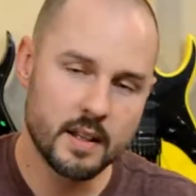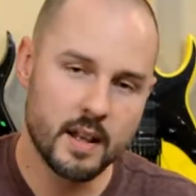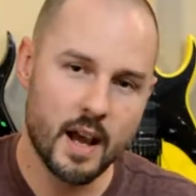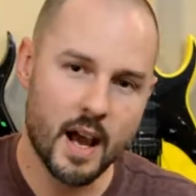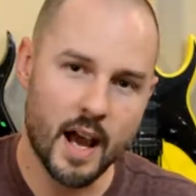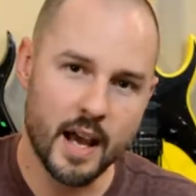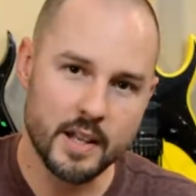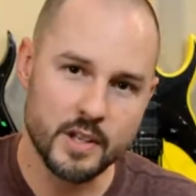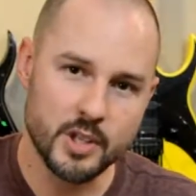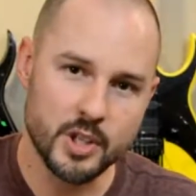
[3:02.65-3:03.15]

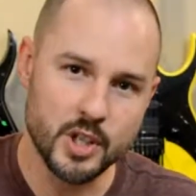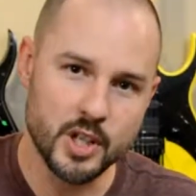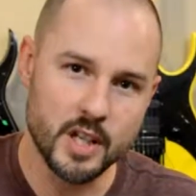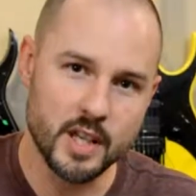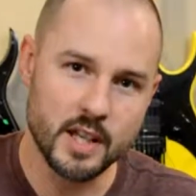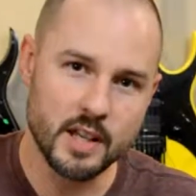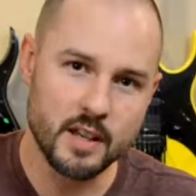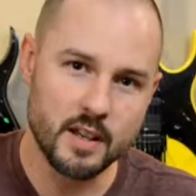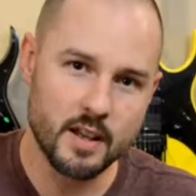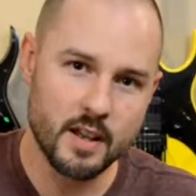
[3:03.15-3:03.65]
high
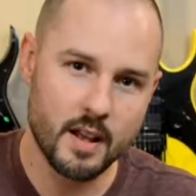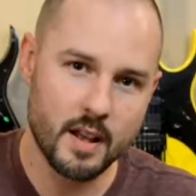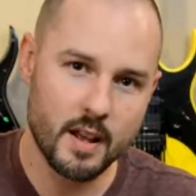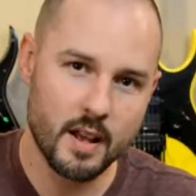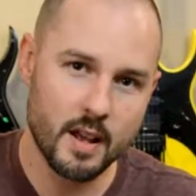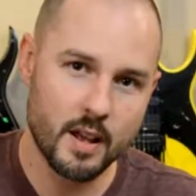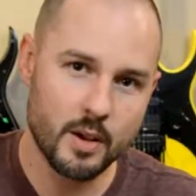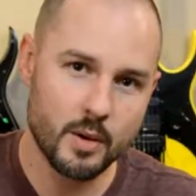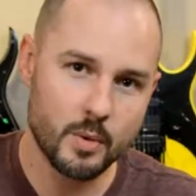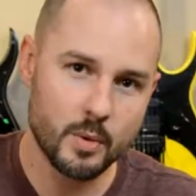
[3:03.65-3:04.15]
G,
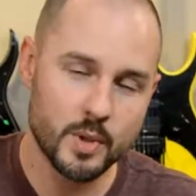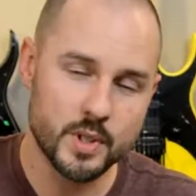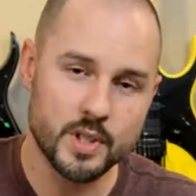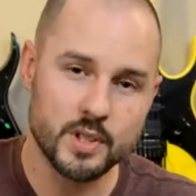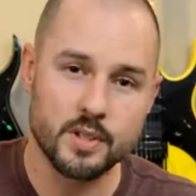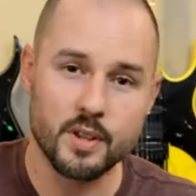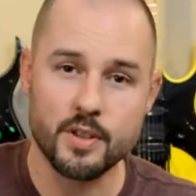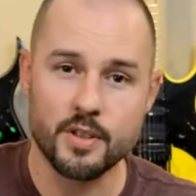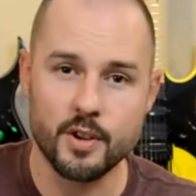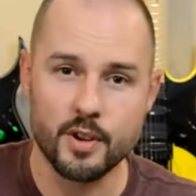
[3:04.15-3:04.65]
which
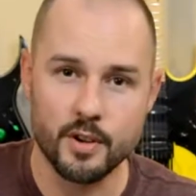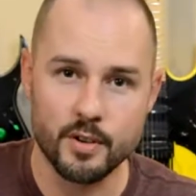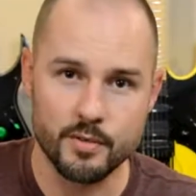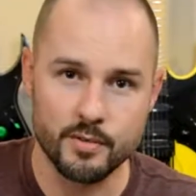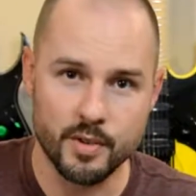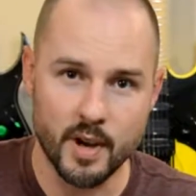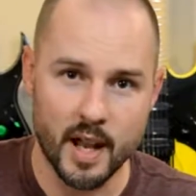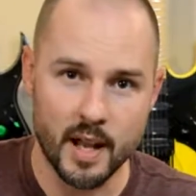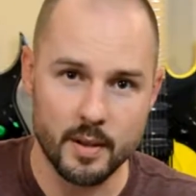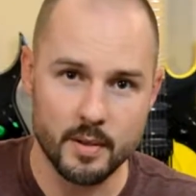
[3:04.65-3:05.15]
is the 3rd
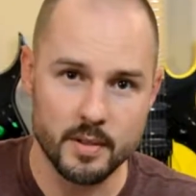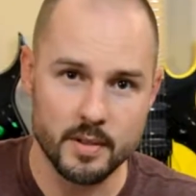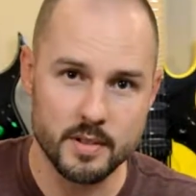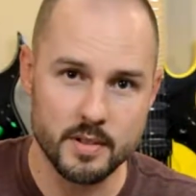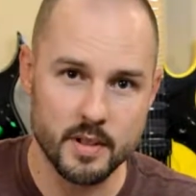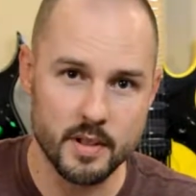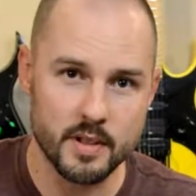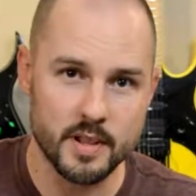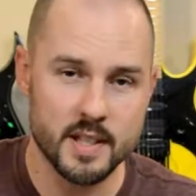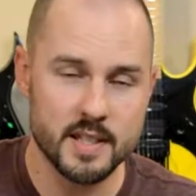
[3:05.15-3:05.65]
fret.
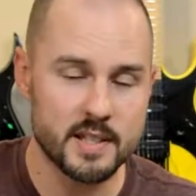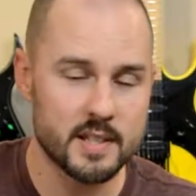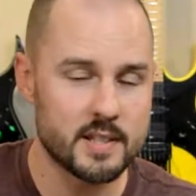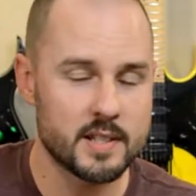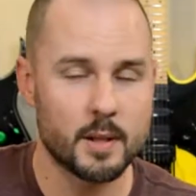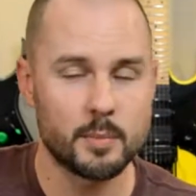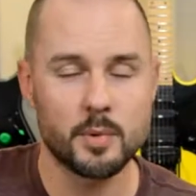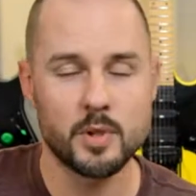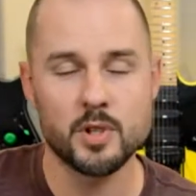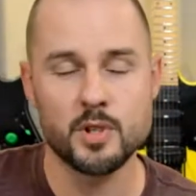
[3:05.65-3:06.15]
So this
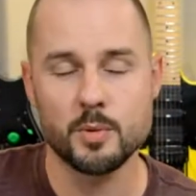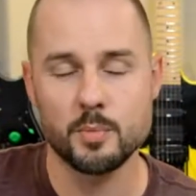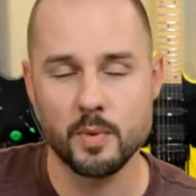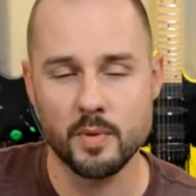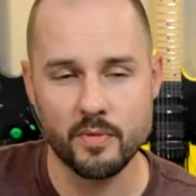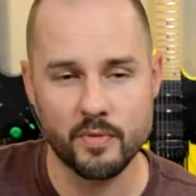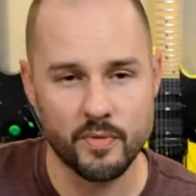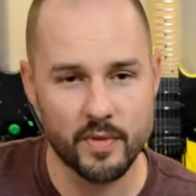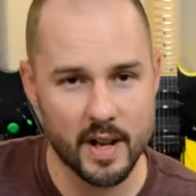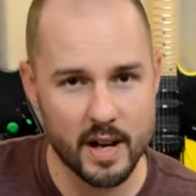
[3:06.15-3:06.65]
is something you should
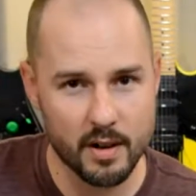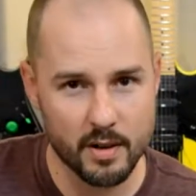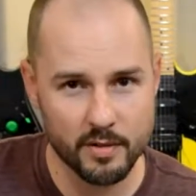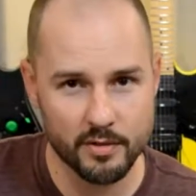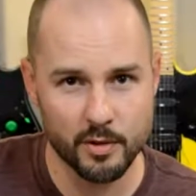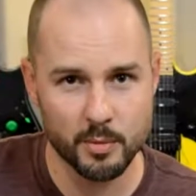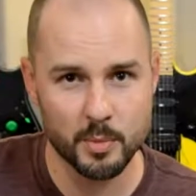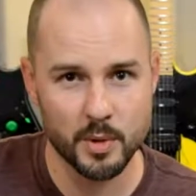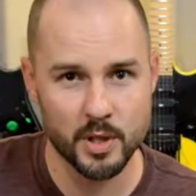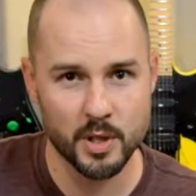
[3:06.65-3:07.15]
be very
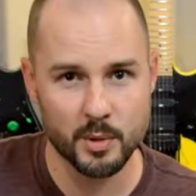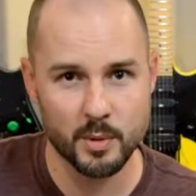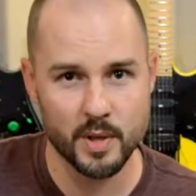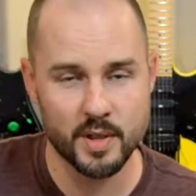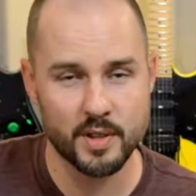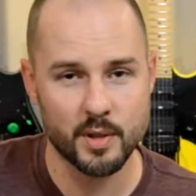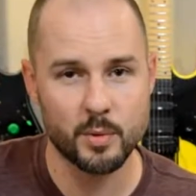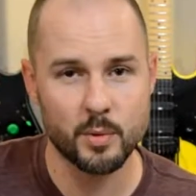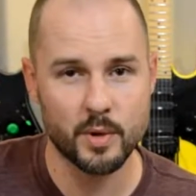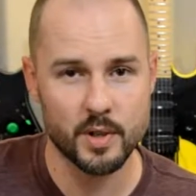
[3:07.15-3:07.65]
familiar
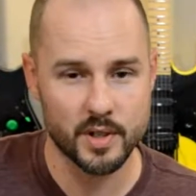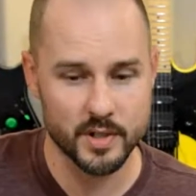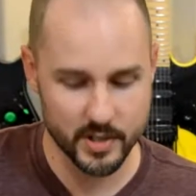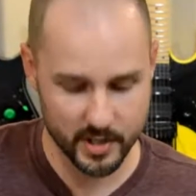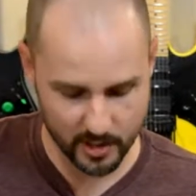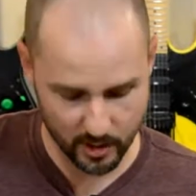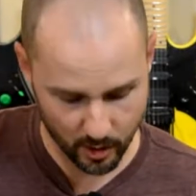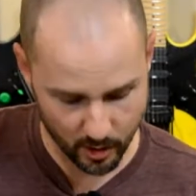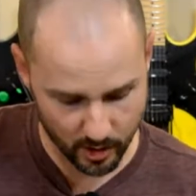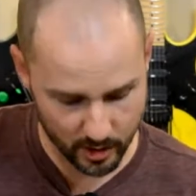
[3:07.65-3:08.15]
with. It
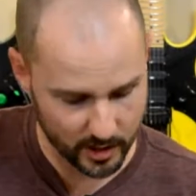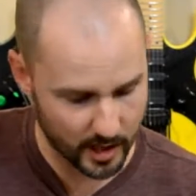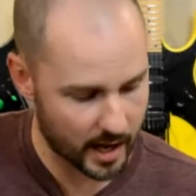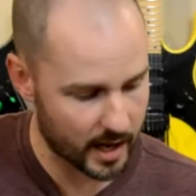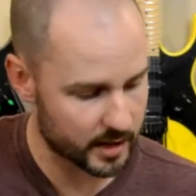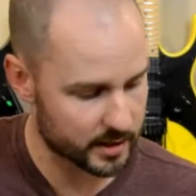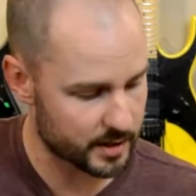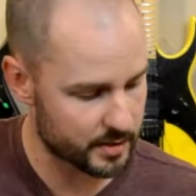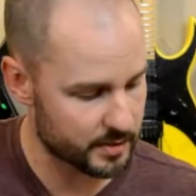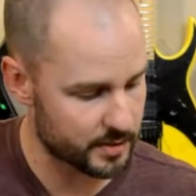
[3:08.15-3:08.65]
works in all
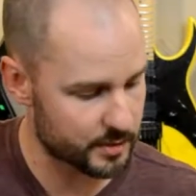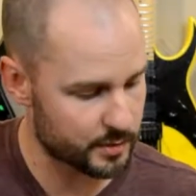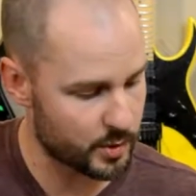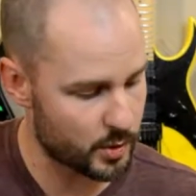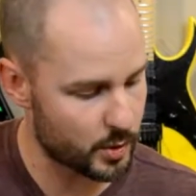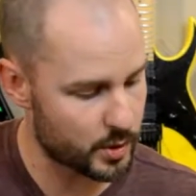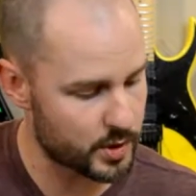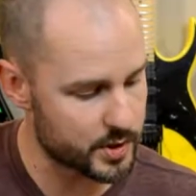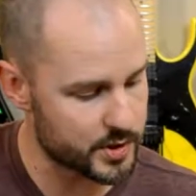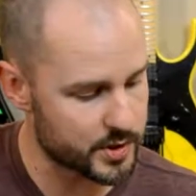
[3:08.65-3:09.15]
octaves, of
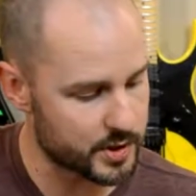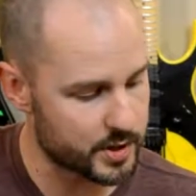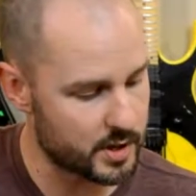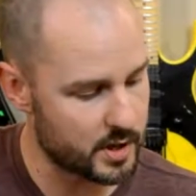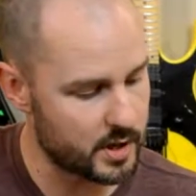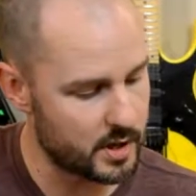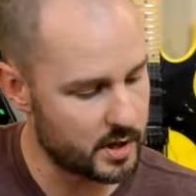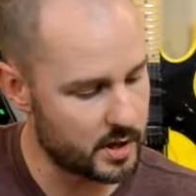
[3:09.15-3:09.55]
course,